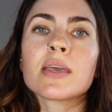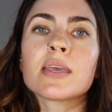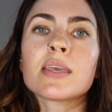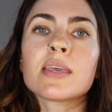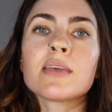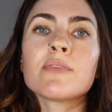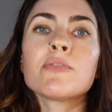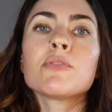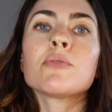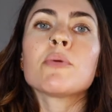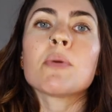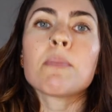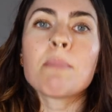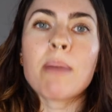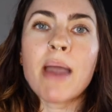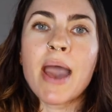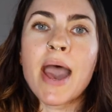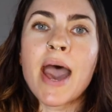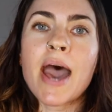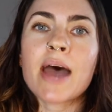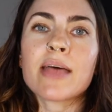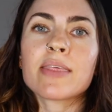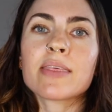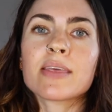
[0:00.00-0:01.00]
give you a
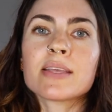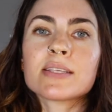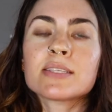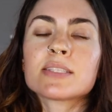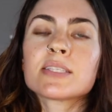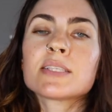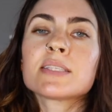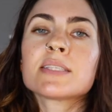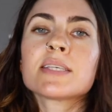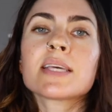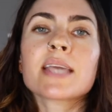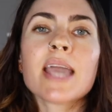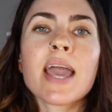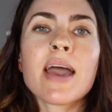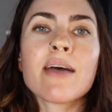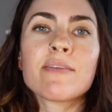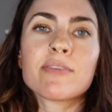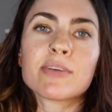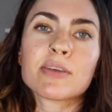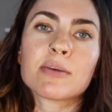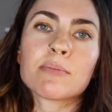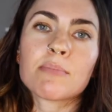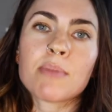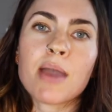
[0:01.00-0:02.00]
path. It's just like
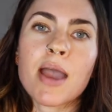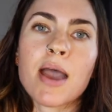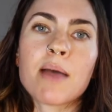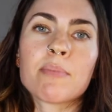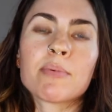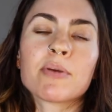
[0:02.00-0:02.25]
having a map.